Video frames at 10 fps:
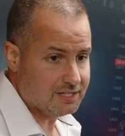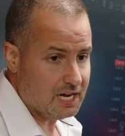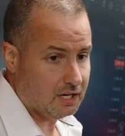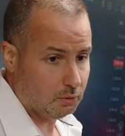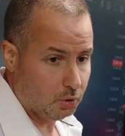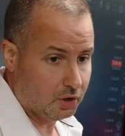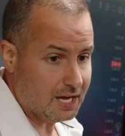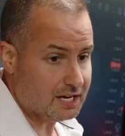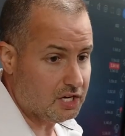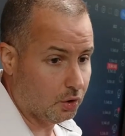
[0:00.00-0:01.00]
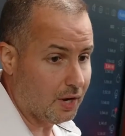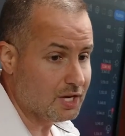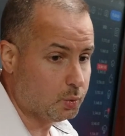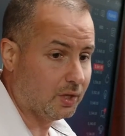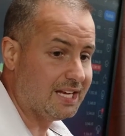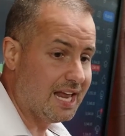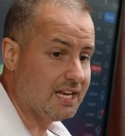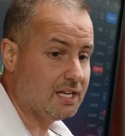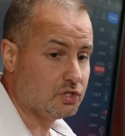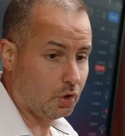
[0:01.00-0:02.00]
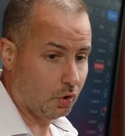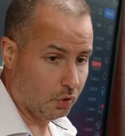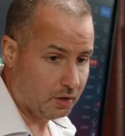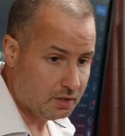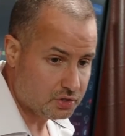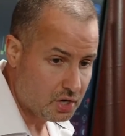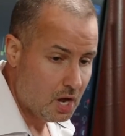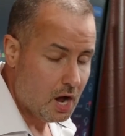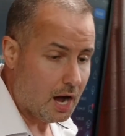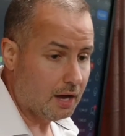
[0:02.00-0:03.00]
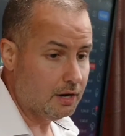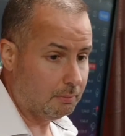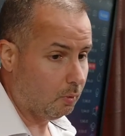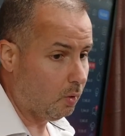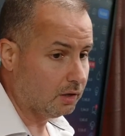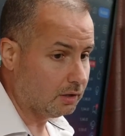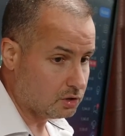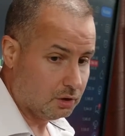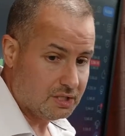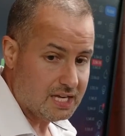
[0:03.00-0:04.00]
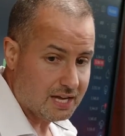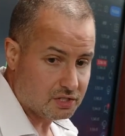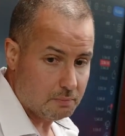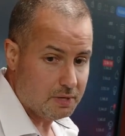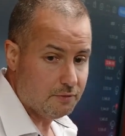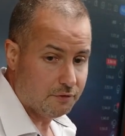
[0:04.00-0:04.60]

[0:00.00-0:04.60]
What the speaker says: to take a look at here as we're getting into earnings. Number one, let's look at the S&P